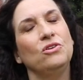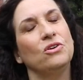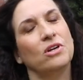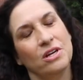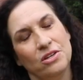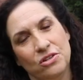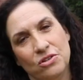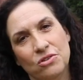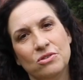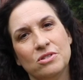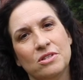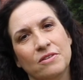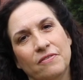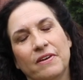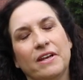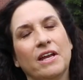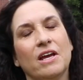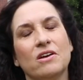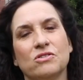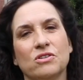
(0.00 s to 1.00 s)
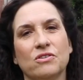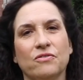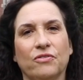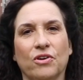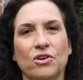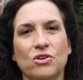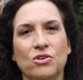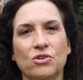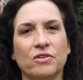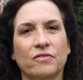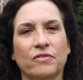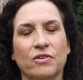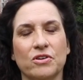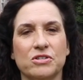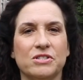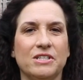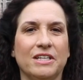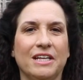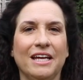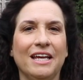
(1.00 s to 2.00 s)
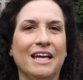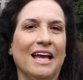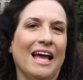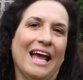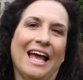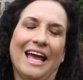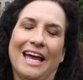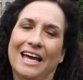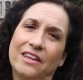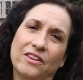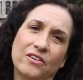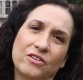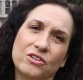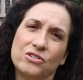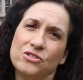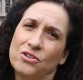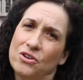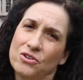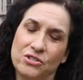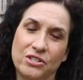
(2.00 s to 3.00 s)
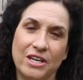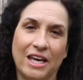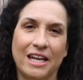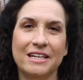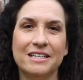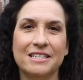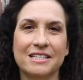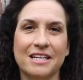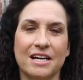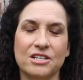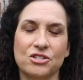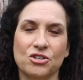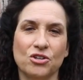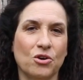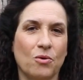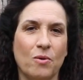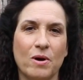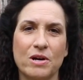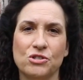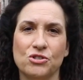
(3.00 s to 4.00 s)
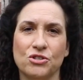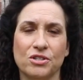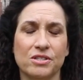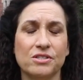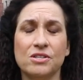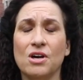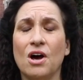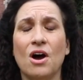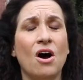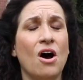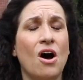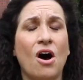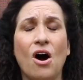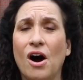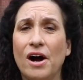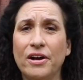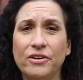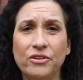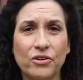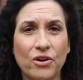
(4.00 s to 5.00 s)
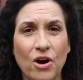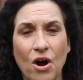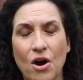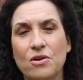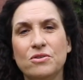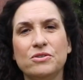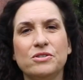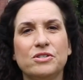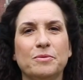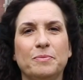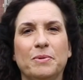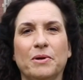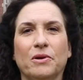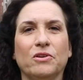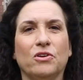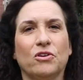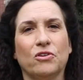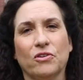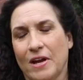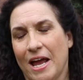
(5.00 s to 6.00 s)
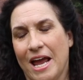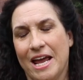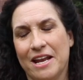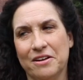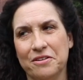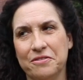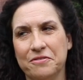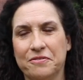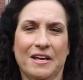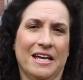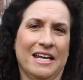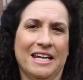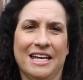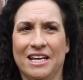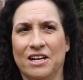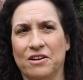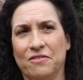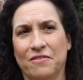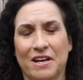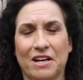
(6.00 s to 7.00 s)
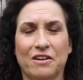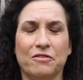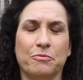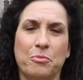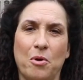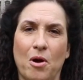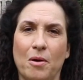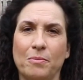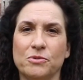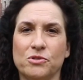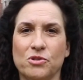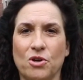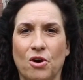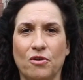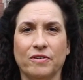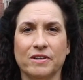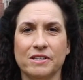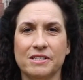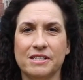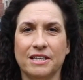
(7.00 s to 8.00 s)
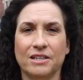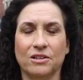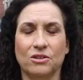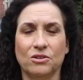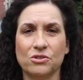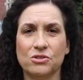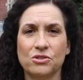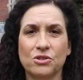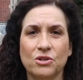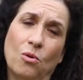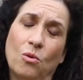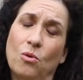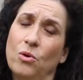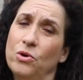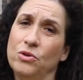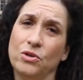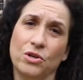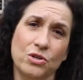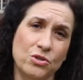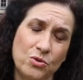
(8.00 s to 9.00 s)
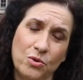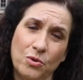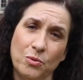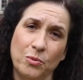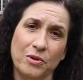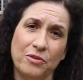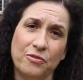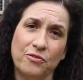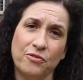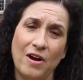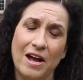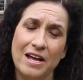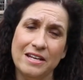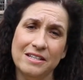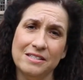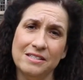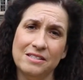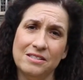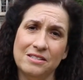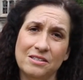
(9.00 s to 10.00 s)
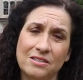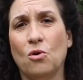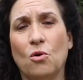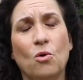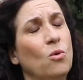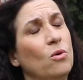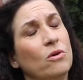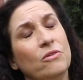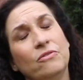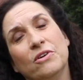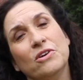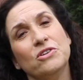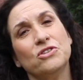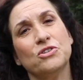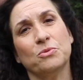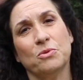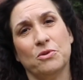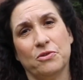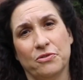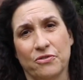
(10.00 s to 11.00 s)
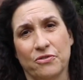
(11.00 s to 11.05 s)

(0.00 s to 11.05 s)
You can use the videos at Virt-University and their associated discussion questions on your own to build creative and innovative problem-solving skills. Or you can do it with friends or virtual